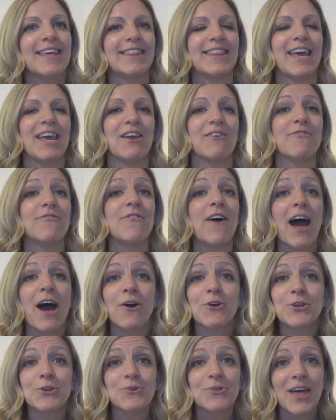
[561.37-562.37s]
They
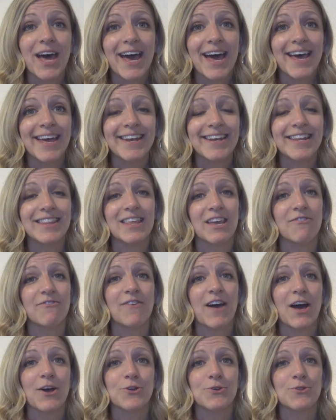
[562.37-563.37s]
value that. They
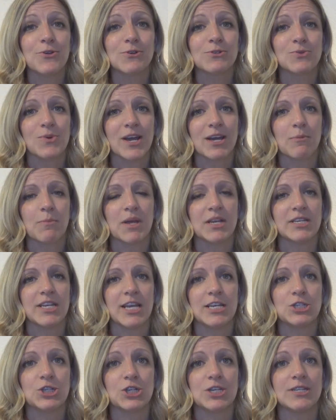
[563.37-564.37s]
value those
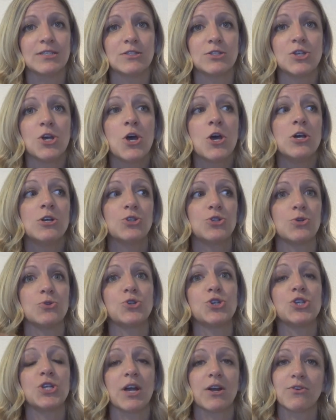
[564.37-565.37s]
recommendations. So
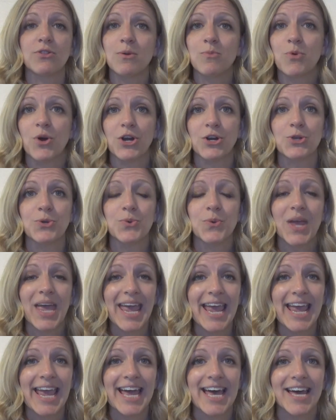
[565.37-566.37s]
share them where you
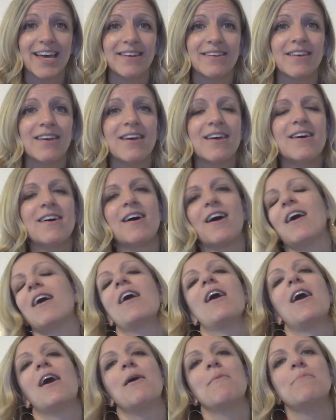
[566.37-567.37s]
can.
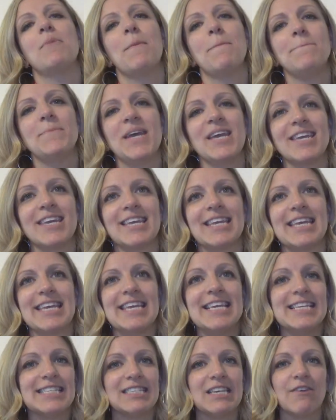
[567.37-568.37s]
Make it
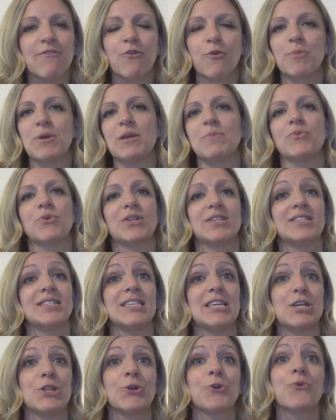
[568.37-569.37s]
easy for people to
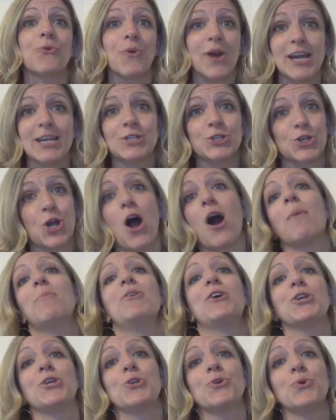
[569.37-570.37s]
see the great job
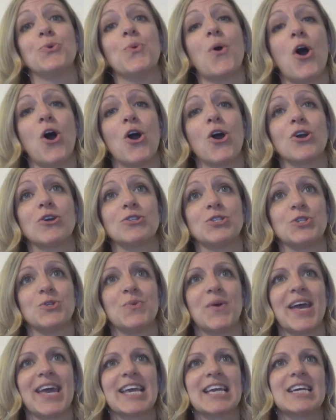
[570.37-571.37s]
that you are
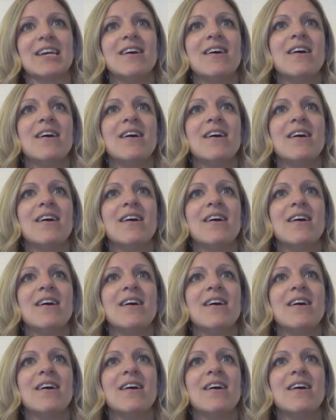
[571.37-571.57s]
doing.